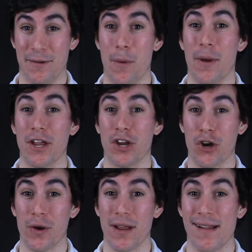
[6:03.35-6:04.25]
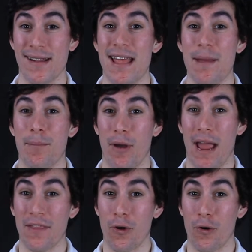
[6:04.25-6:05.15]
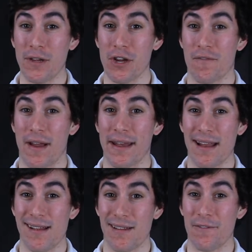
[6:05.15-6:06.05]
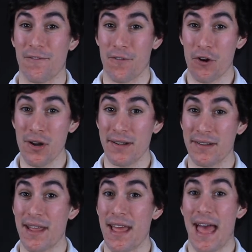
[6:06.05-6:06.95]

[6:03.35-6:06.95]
So I want to encourage, plan the whole year financially first,